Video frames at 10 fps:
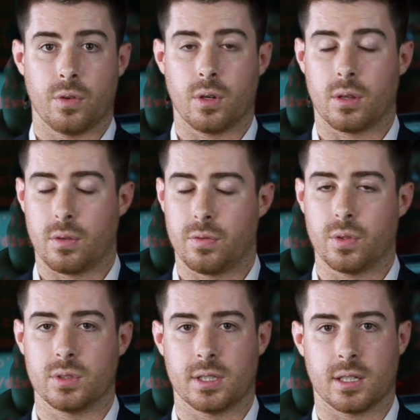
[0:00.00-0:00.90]
for the
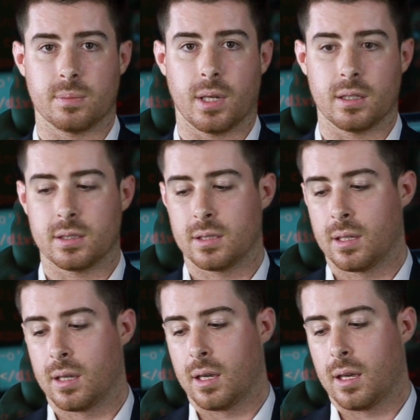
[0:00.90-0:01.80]
full 6 months.
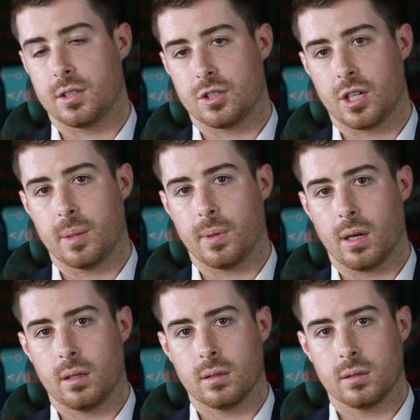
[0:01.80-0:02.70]
It's
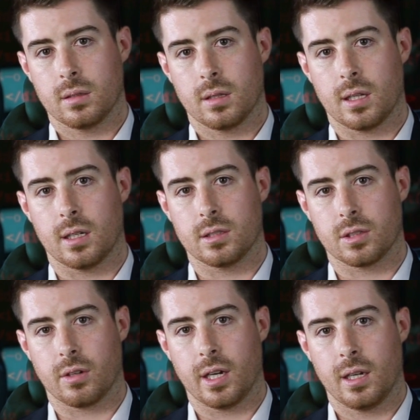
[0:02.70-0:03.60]
cheaper than a
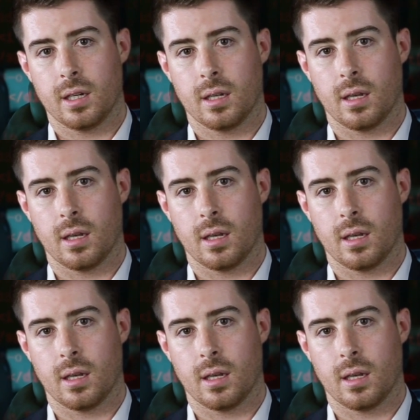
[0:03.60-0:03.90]
degree.